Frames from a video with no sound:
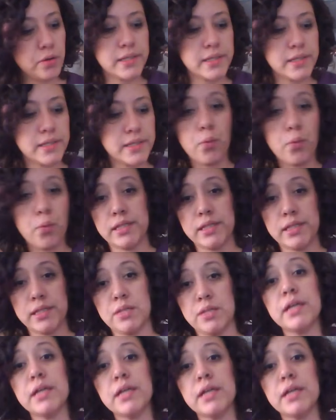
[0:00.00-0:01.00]
that once it's
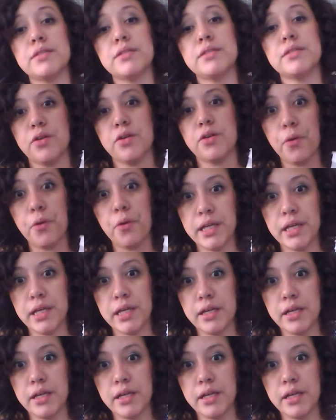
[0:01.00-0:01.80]
mixed, it's only